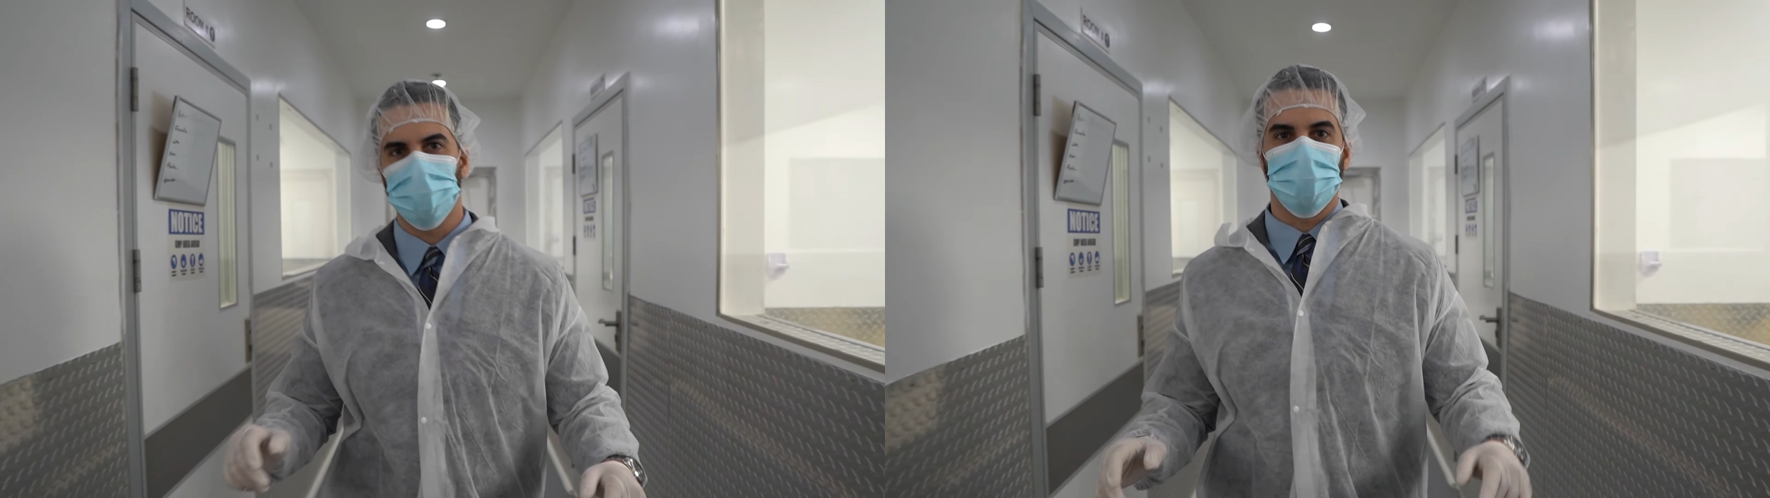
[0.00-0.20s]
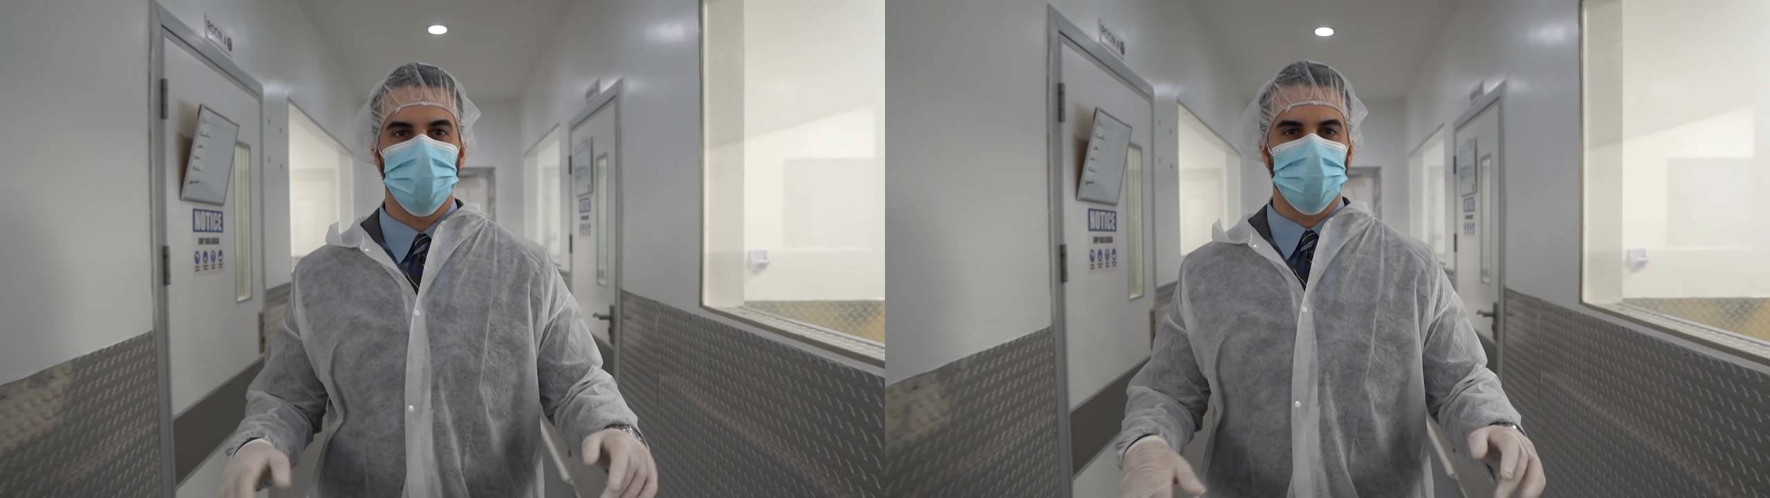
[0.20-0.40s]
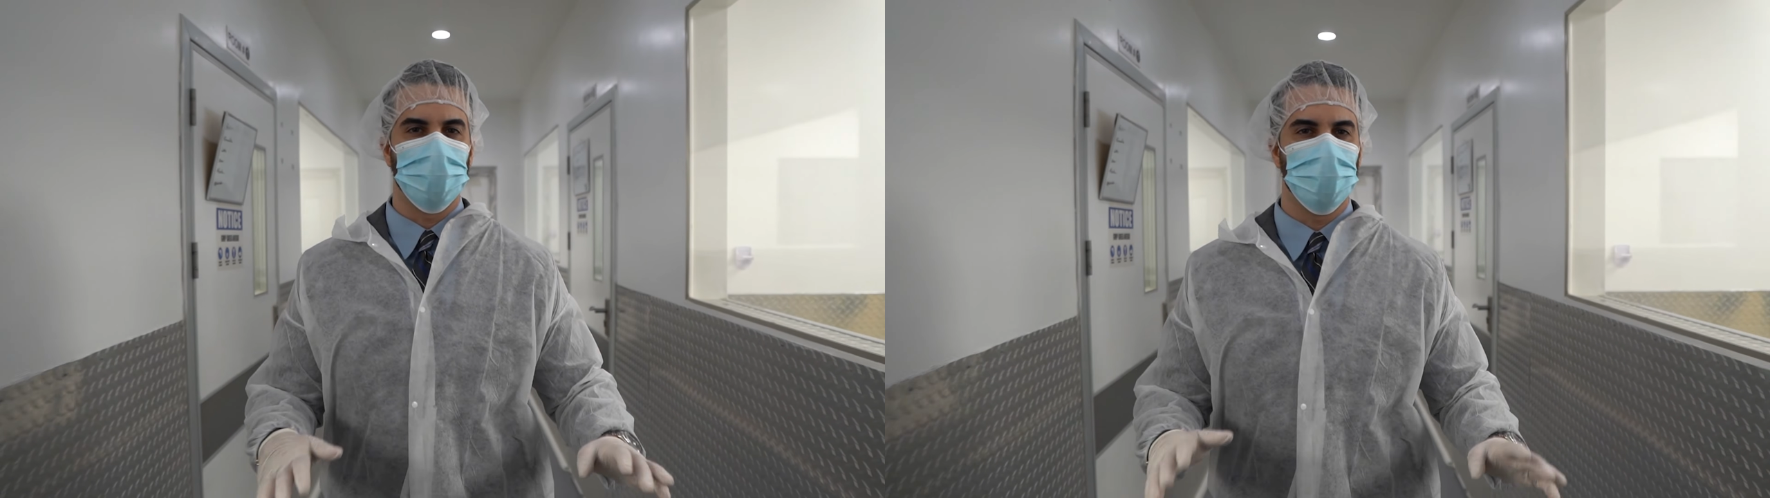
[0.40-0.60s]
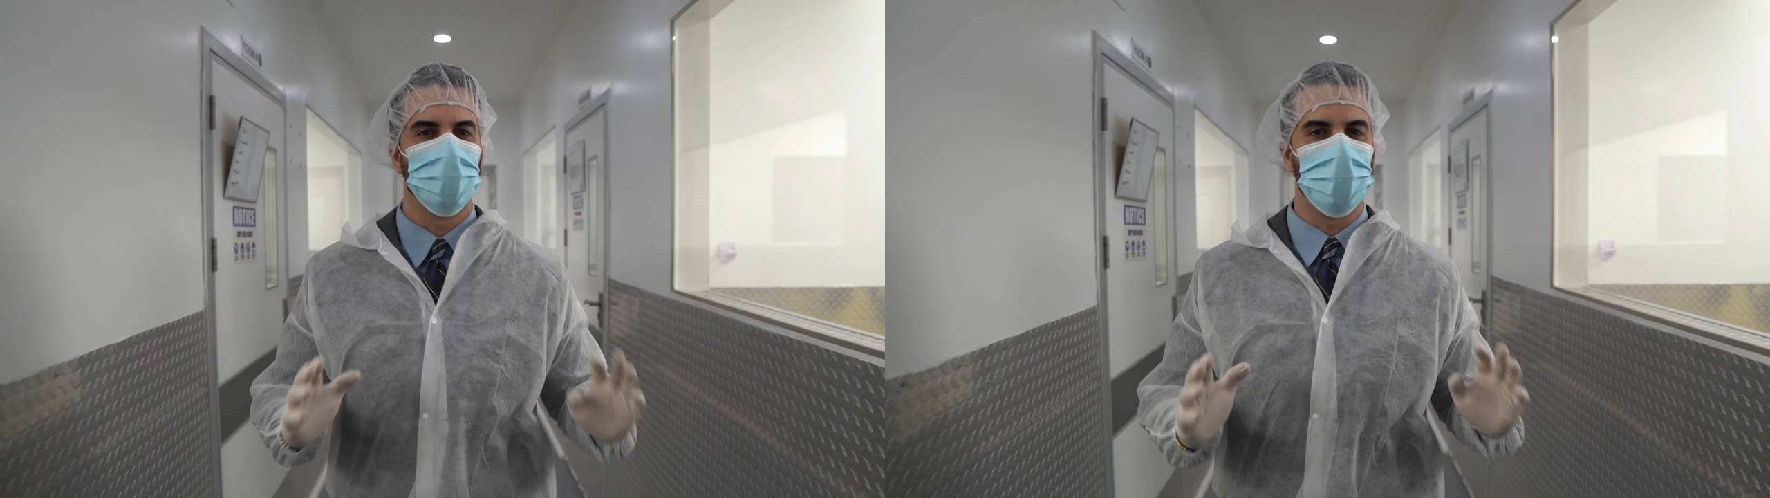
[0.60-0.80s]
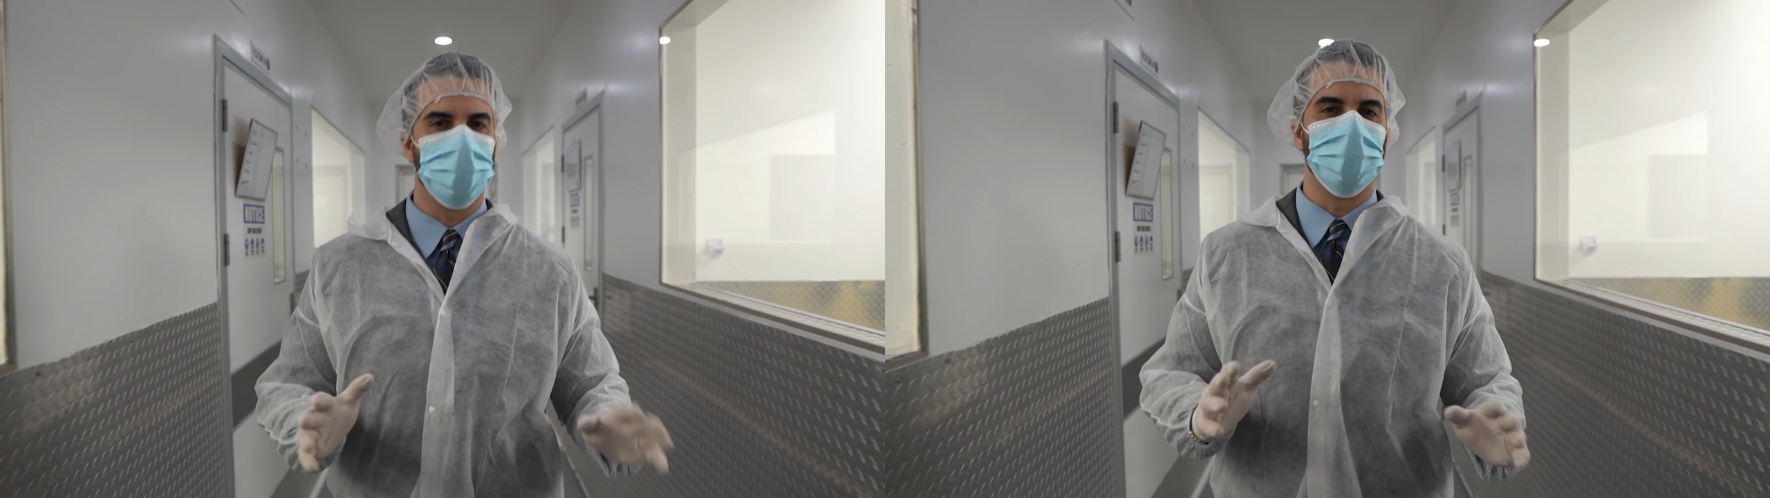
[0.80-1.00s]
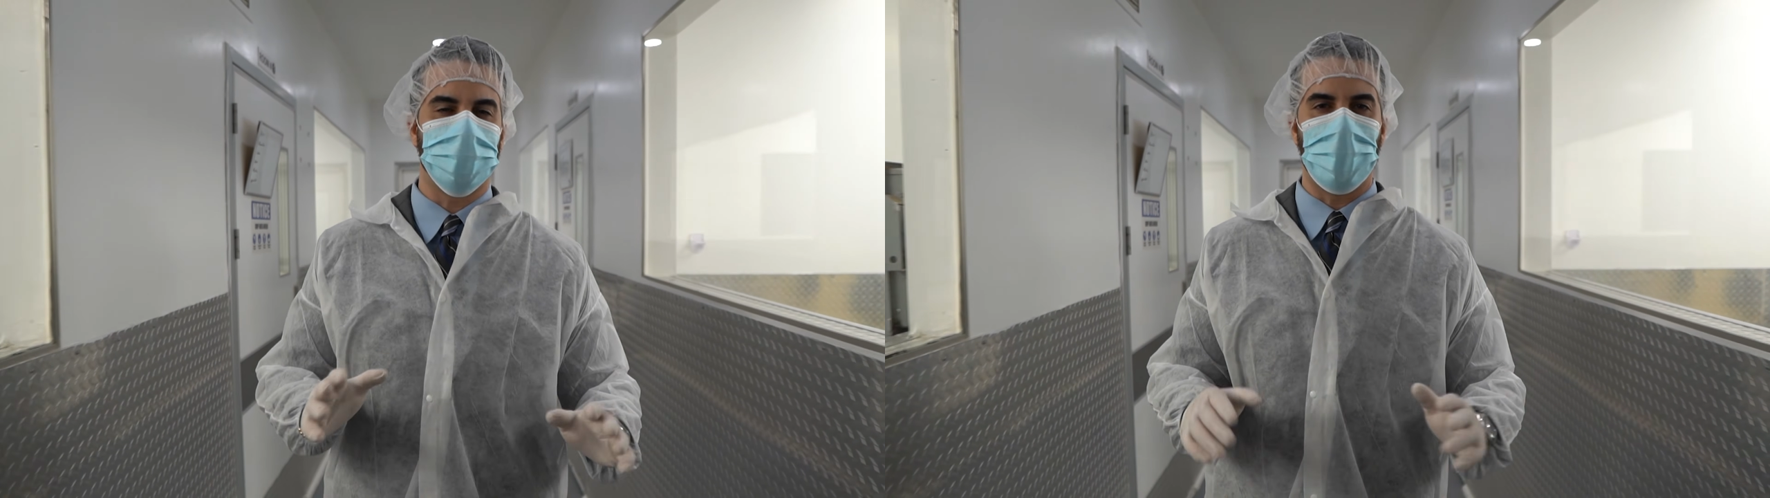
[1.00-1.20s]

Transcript: We're going to show you one of the